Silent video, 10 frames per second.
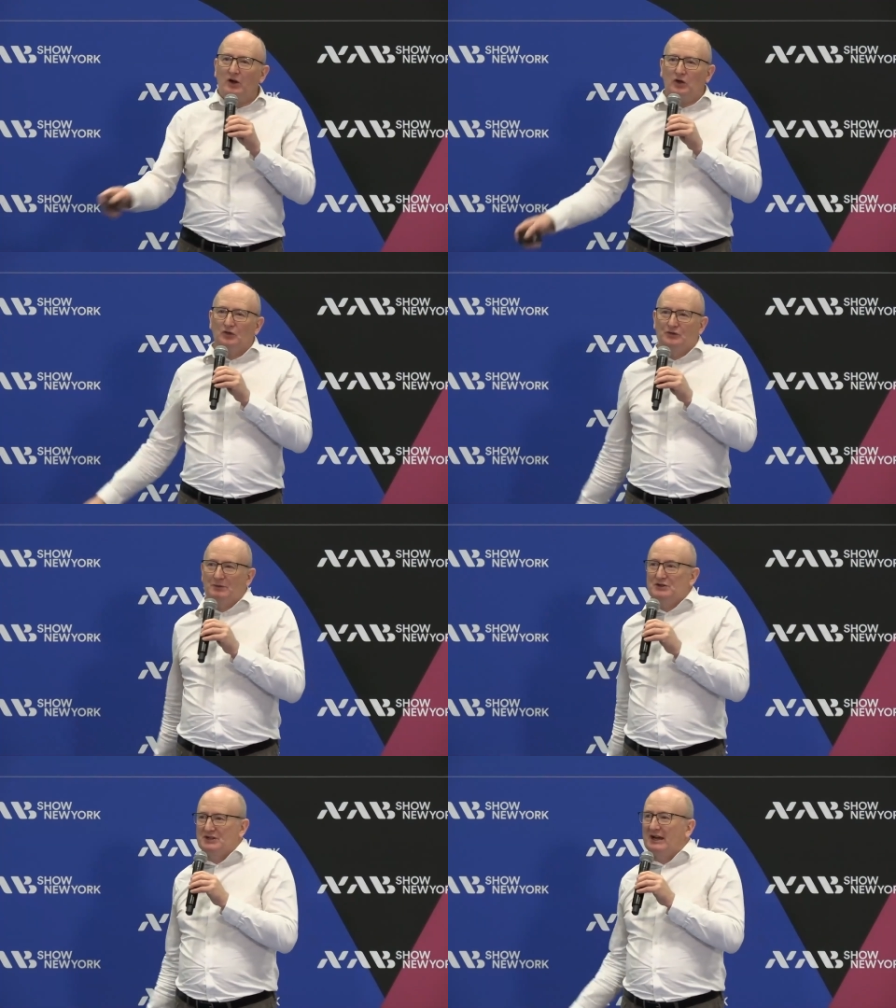our
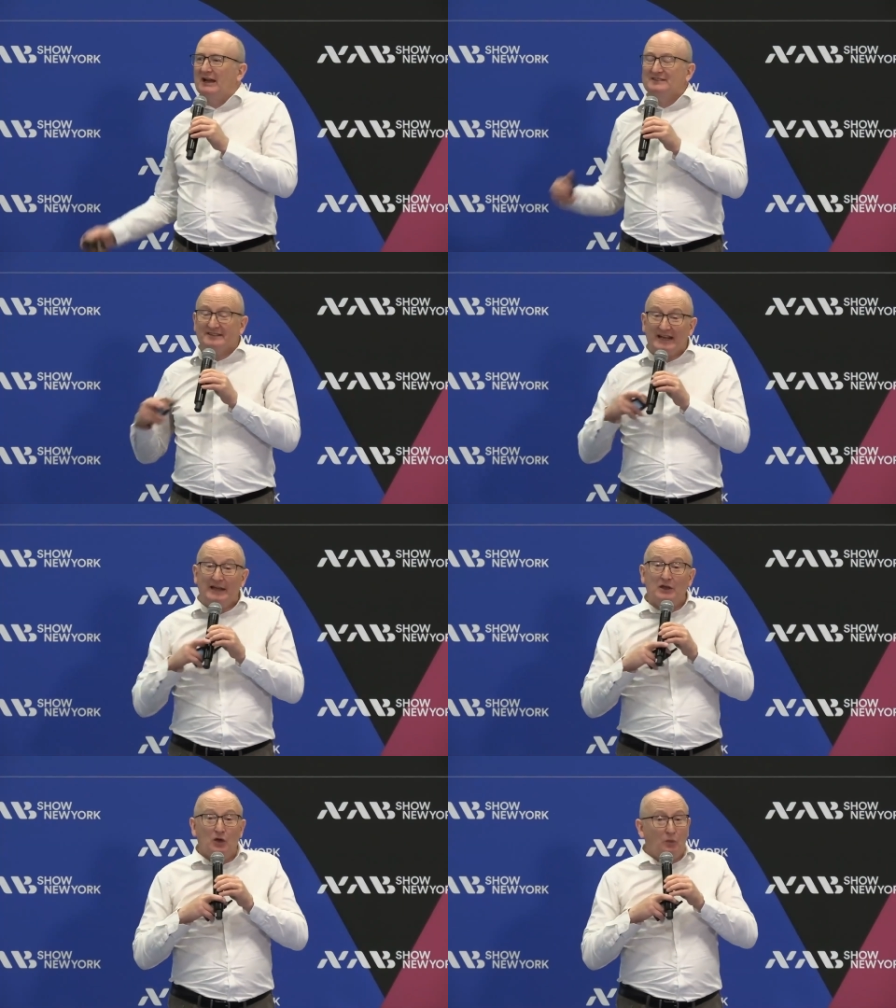contribution. Now, as I
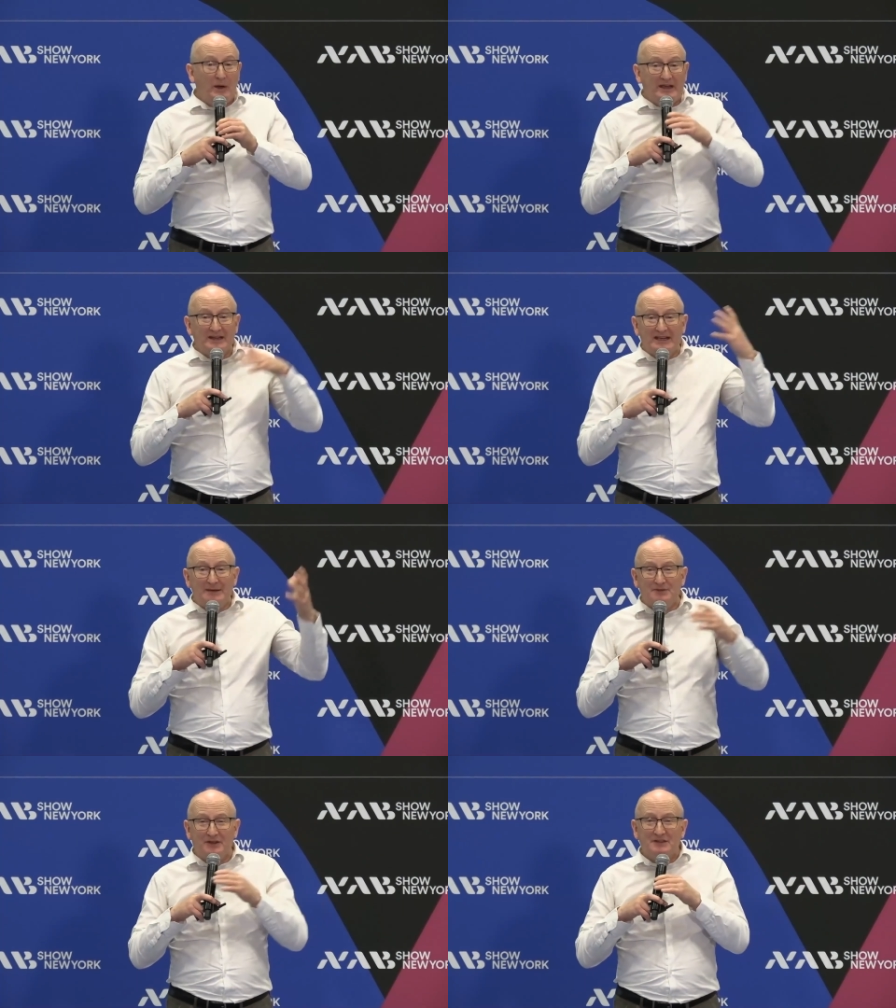say, we're going to
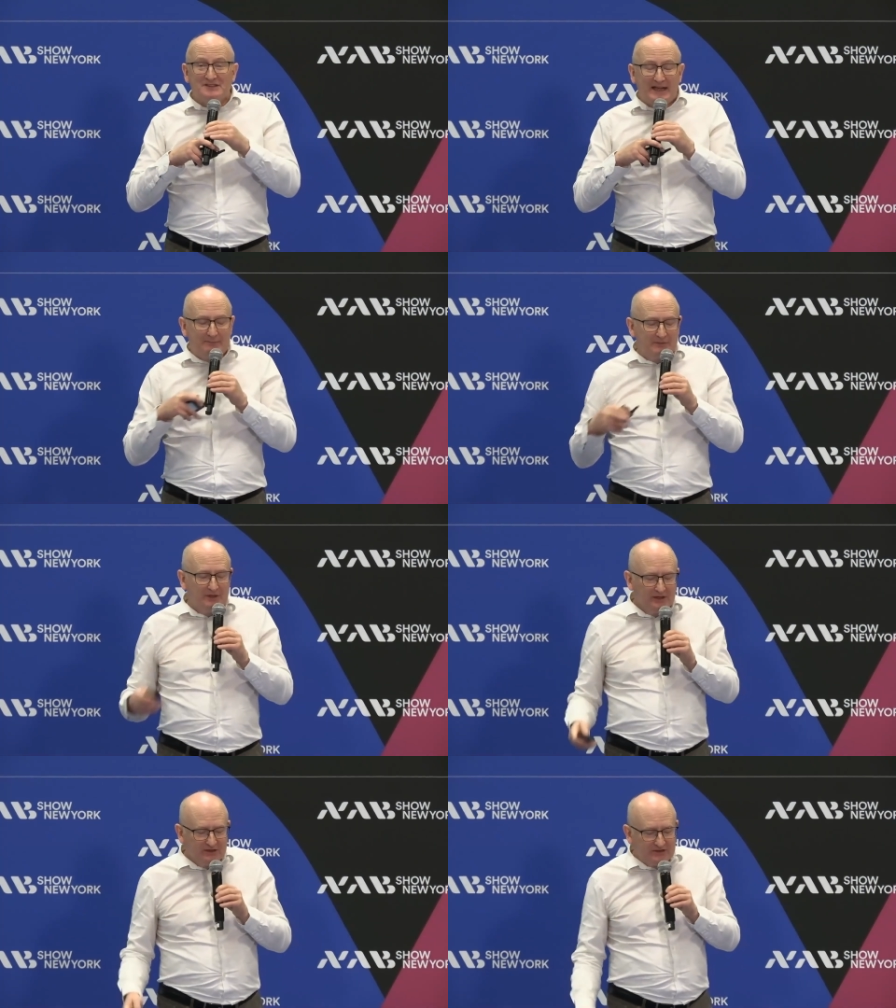keep to those same
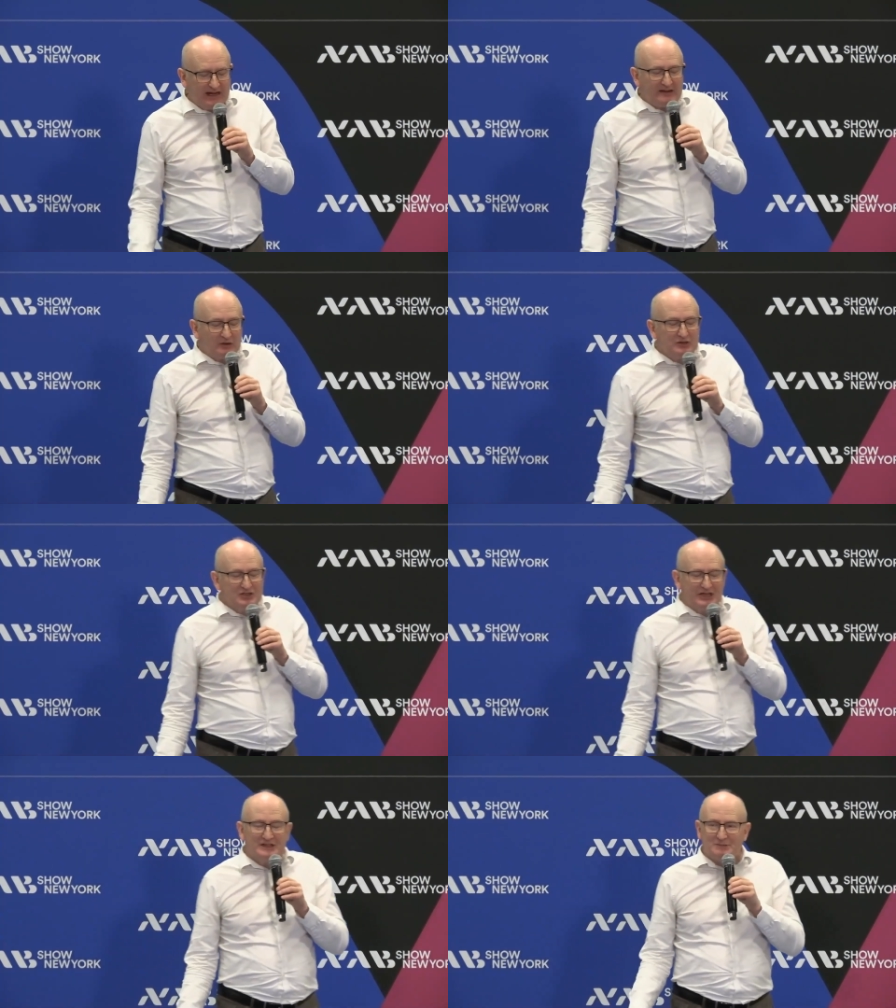
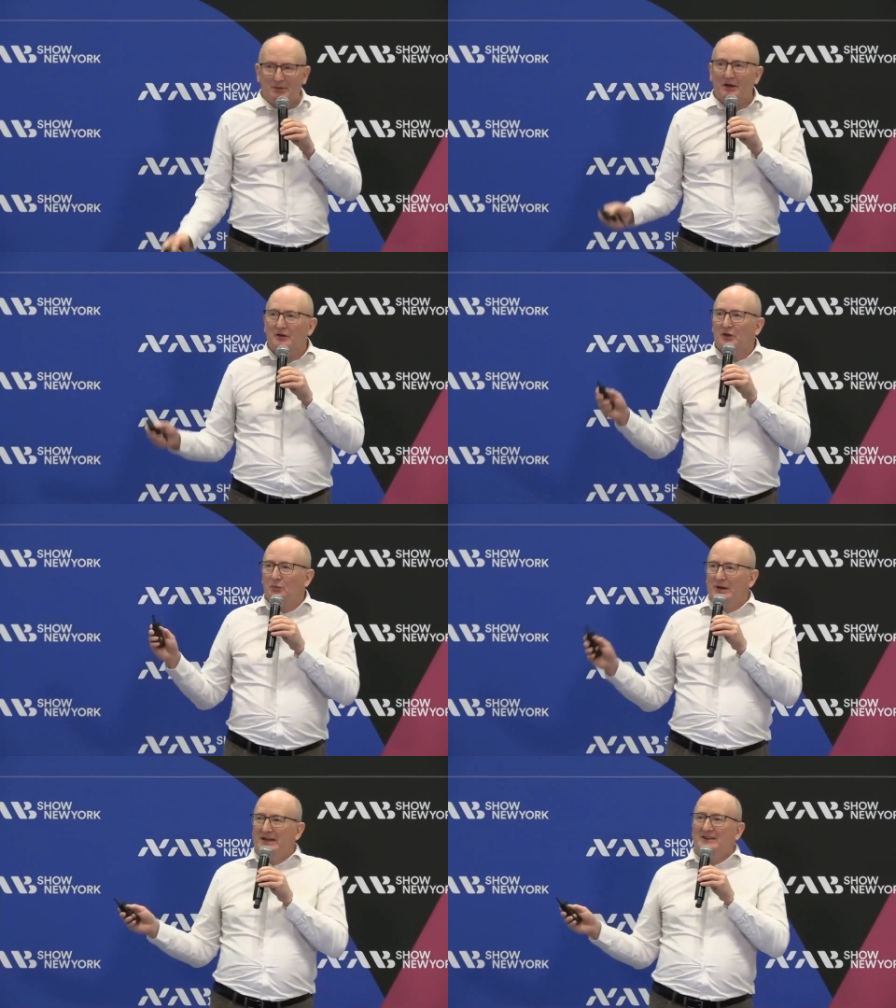technologies, but
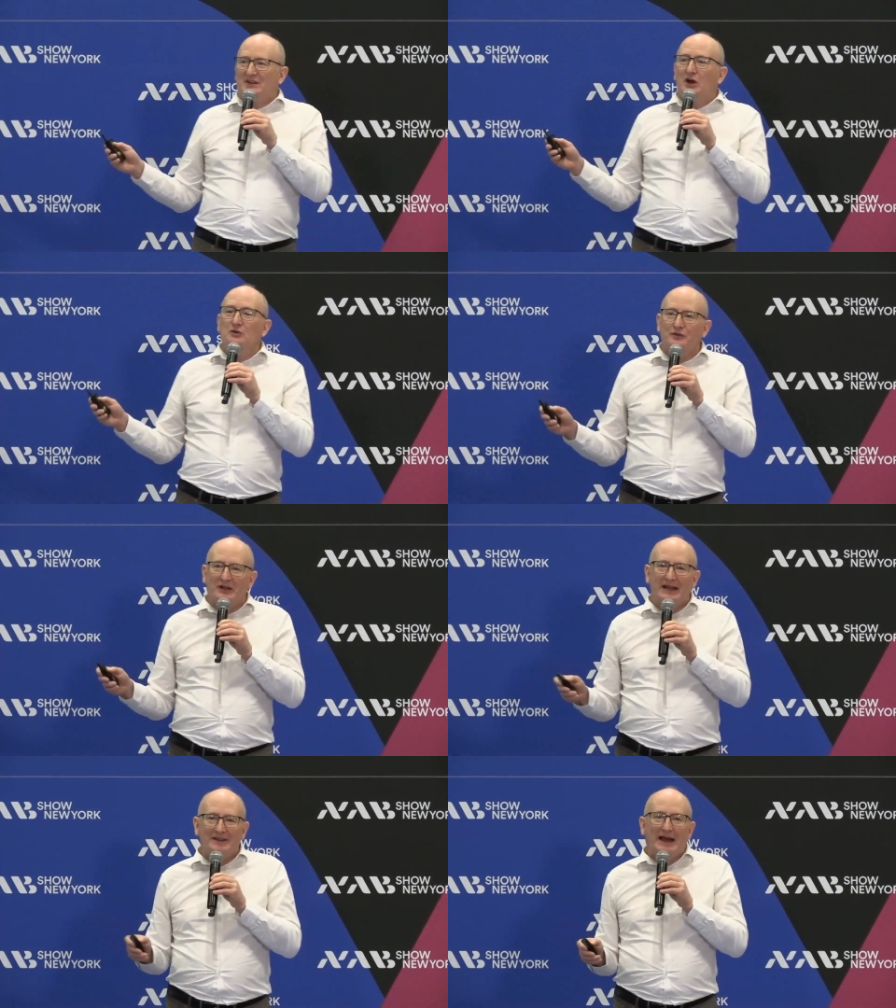we need to
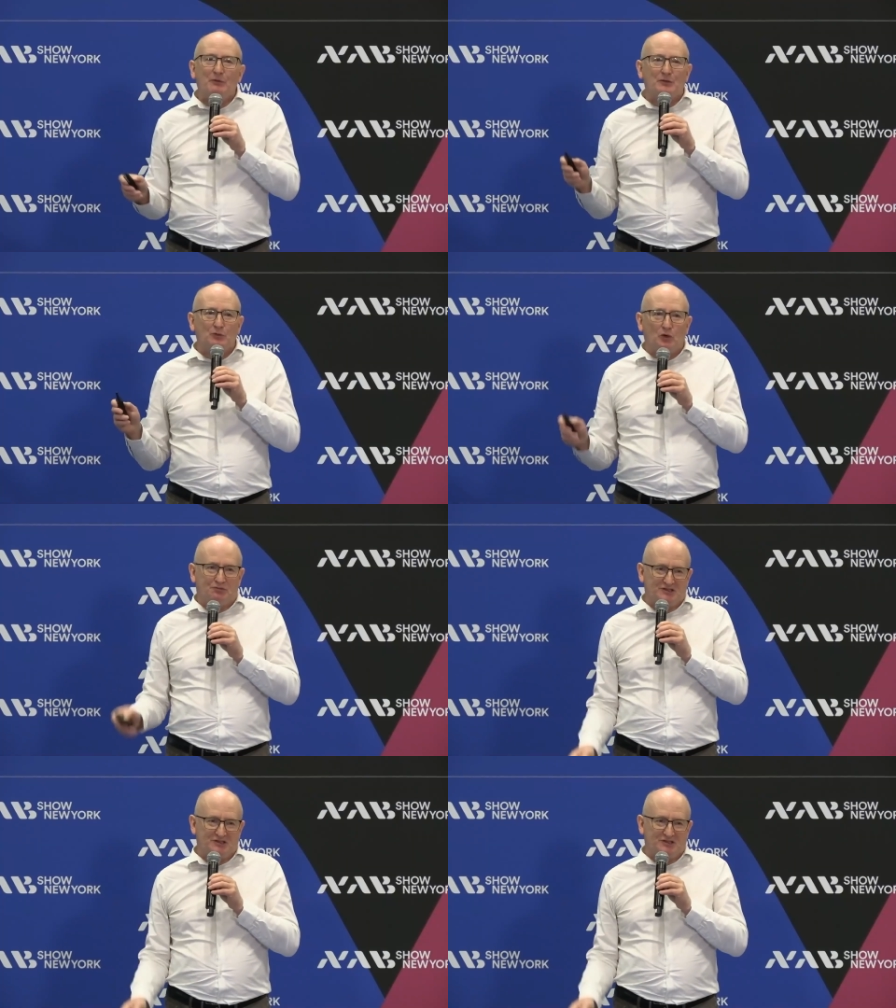overlay that with more